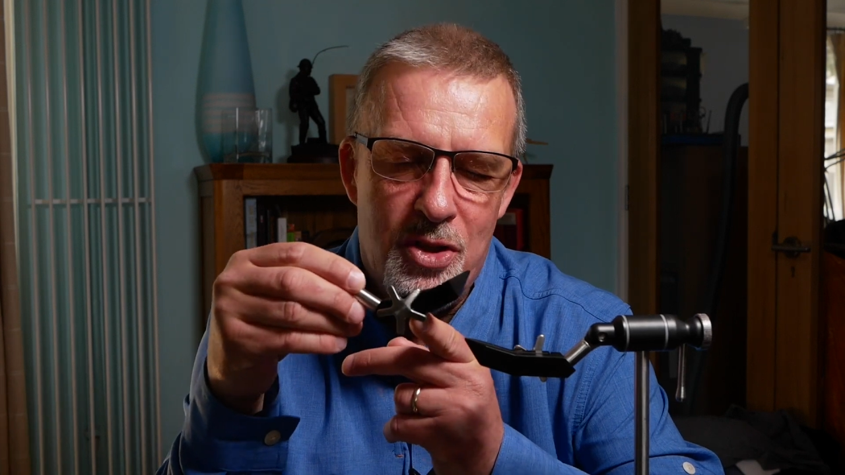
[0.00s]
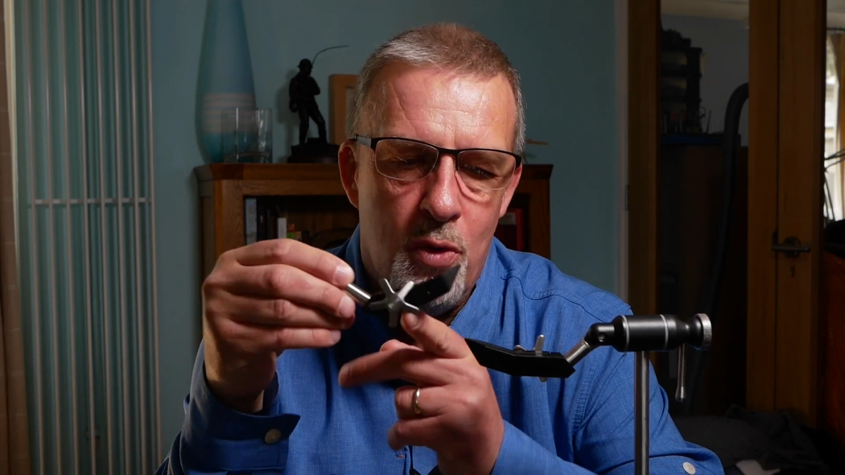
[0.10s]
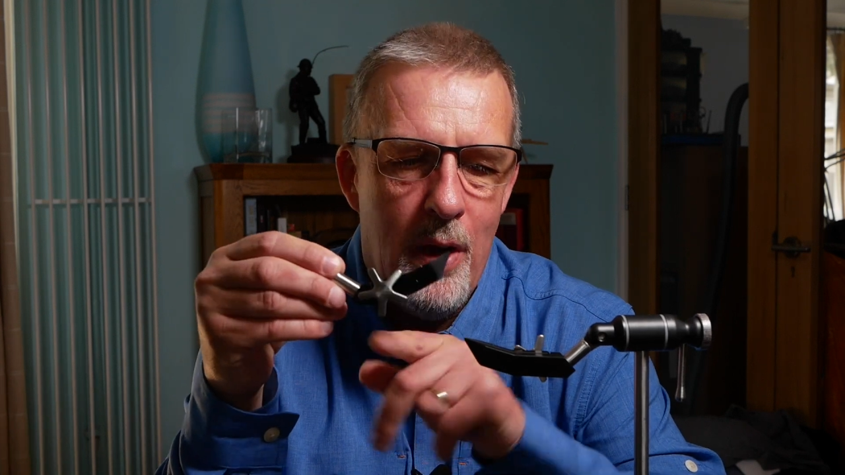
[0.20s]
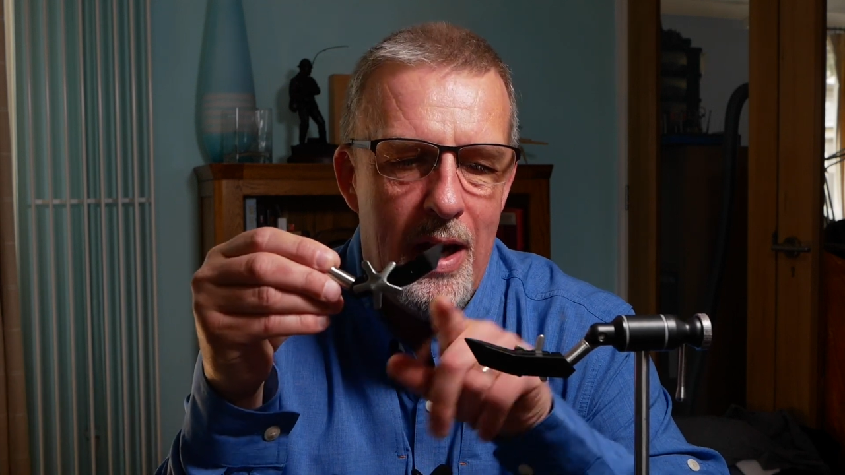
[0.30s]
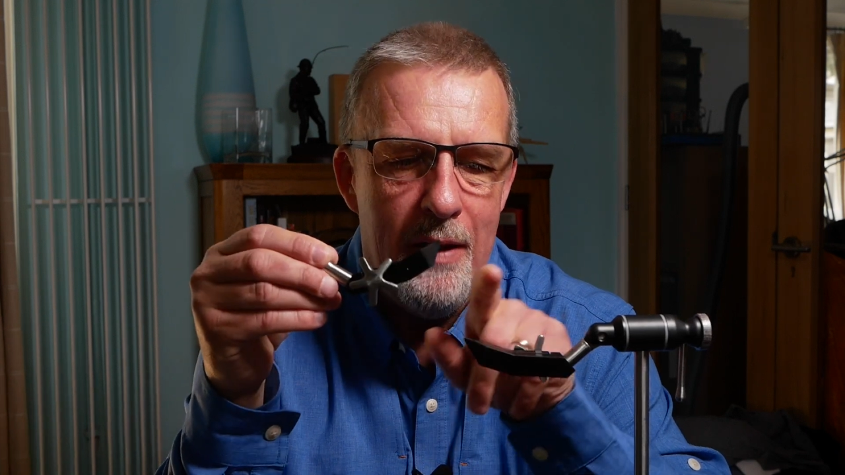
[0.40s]
So
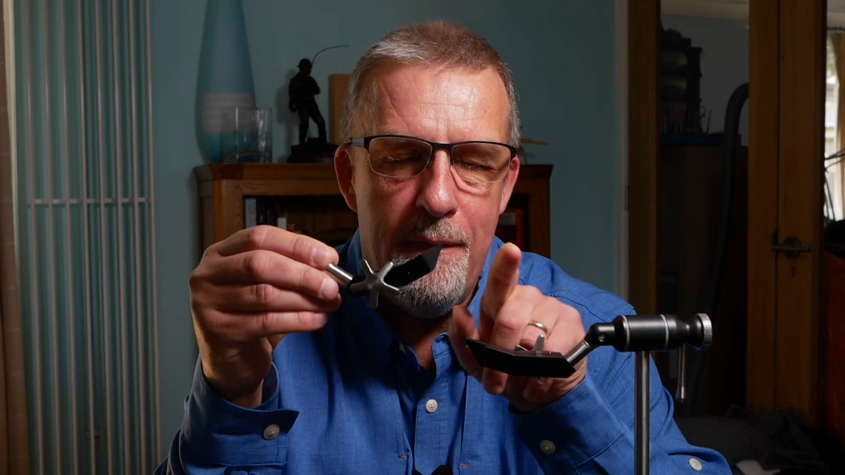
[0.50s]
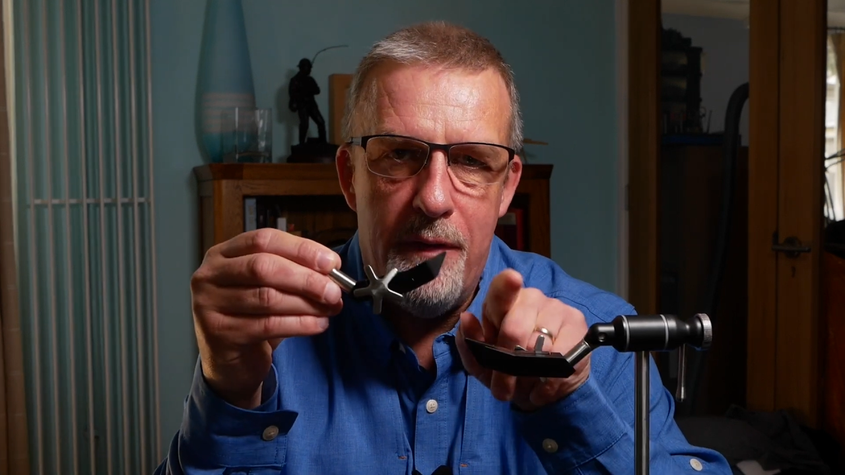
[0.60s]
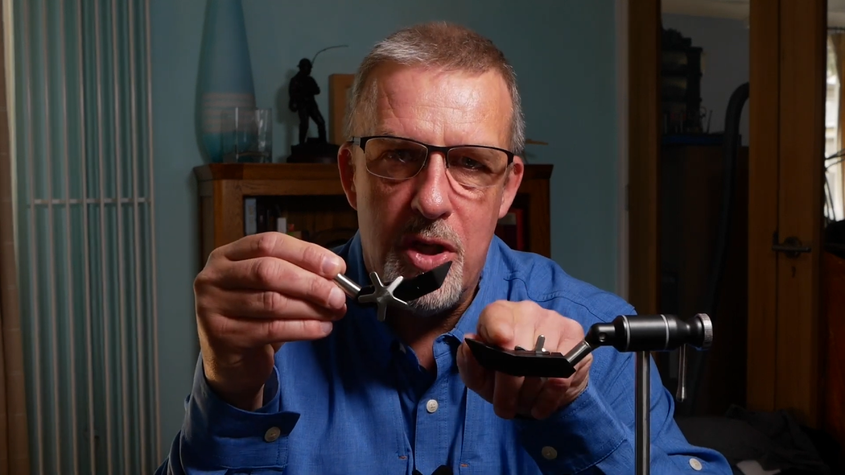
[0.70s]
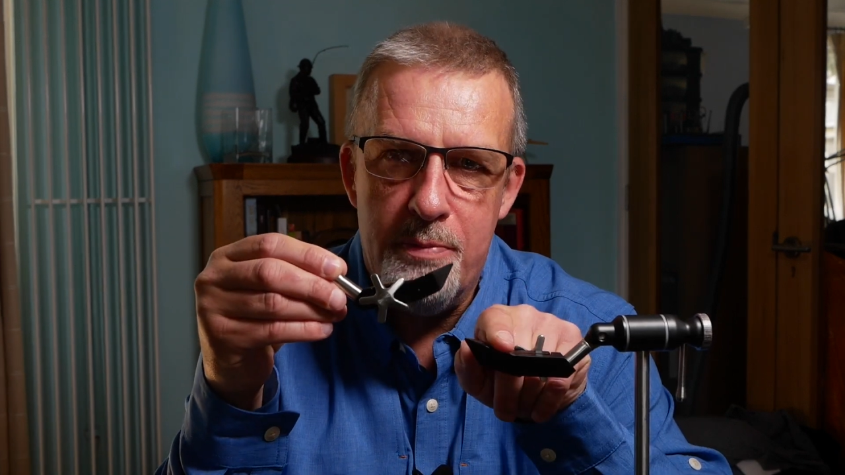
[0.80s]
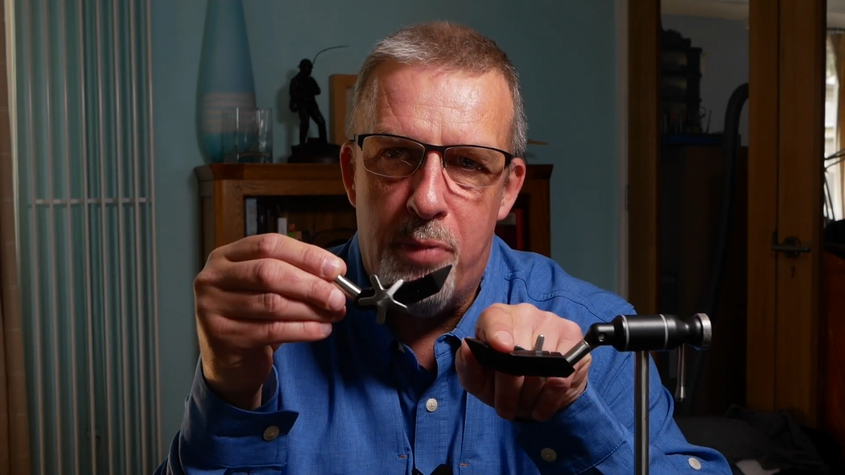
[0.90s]
when I
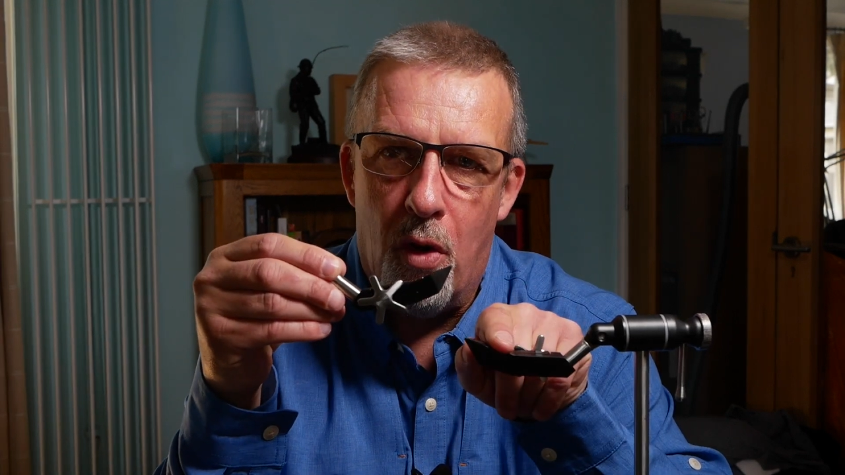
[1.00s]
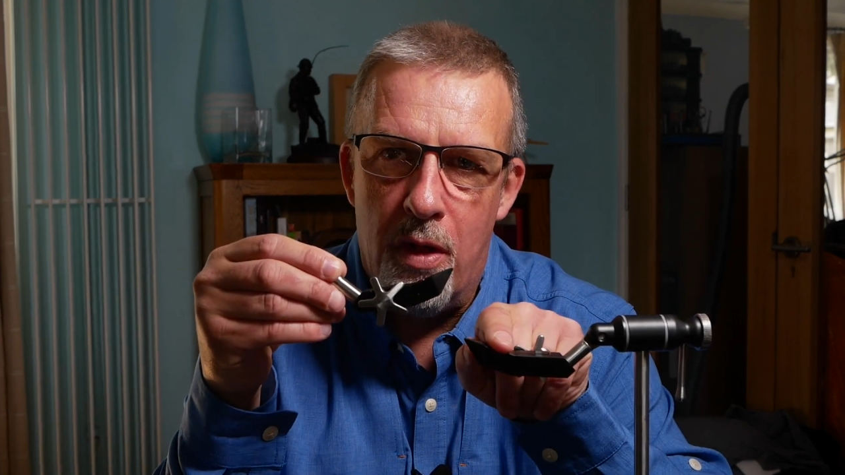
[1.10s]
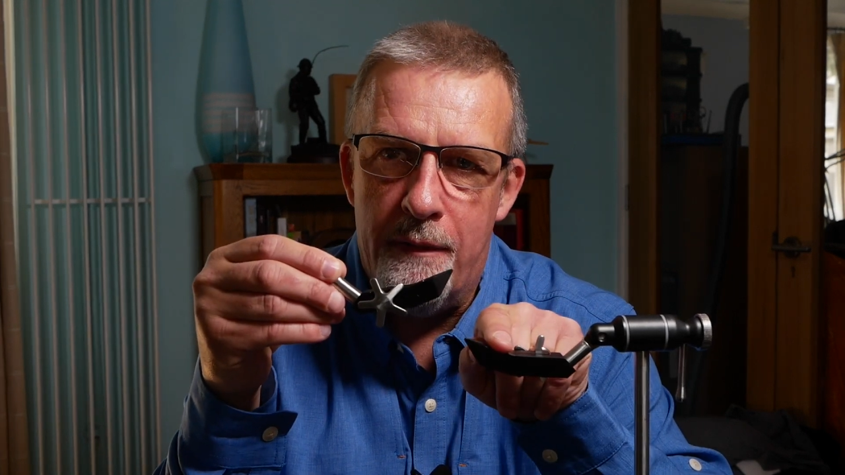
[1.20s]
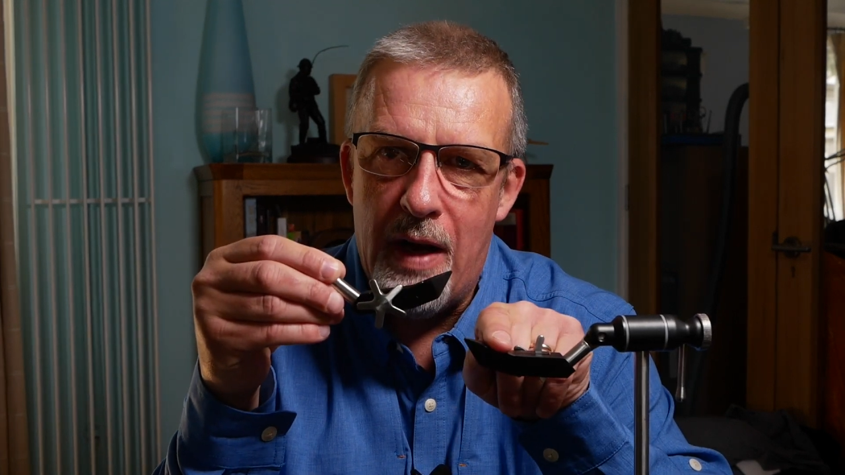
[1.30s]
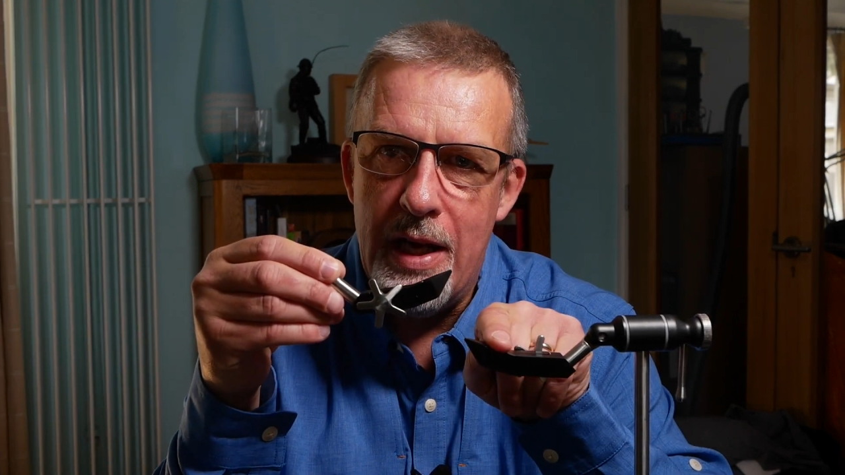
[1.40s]
first bought
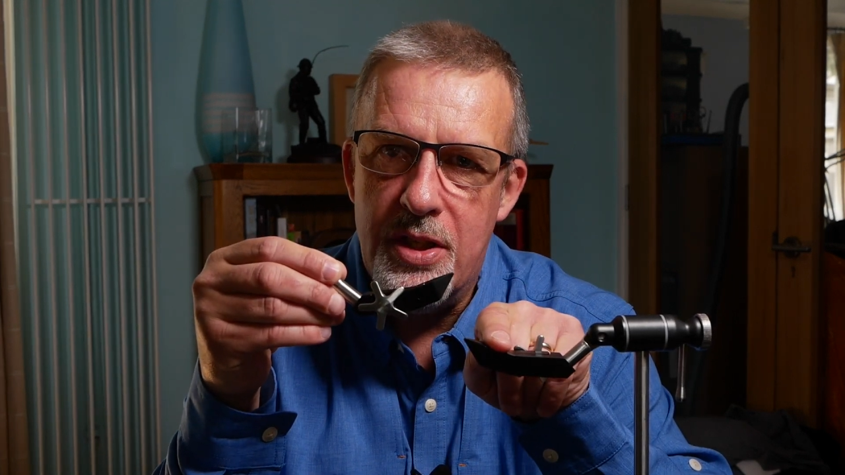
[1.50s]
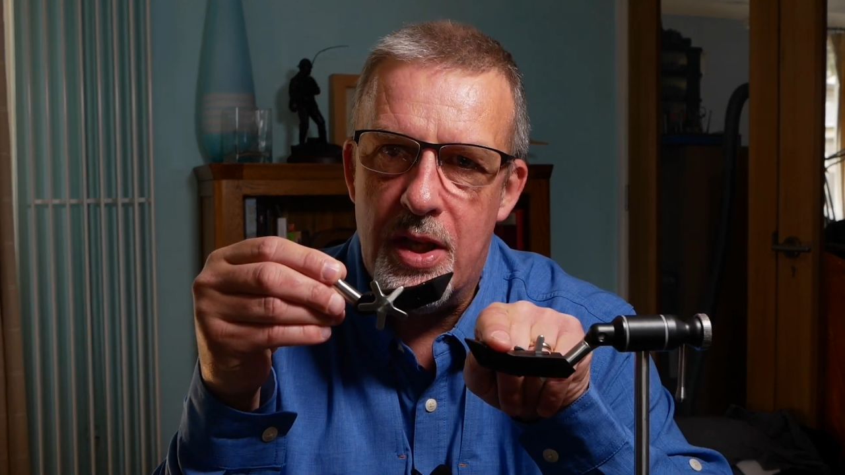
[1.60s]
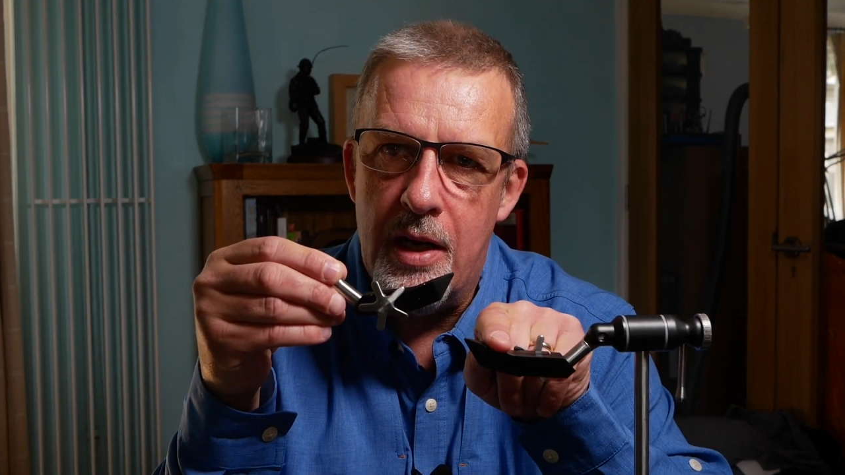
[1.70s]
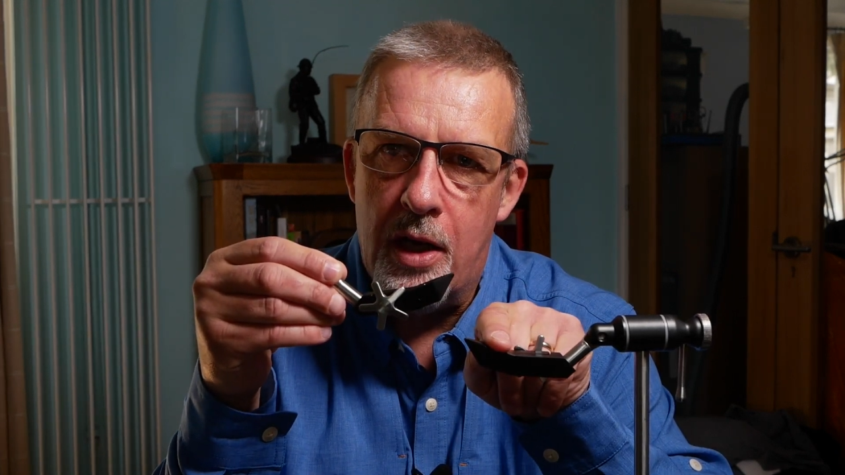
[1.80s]
the vise and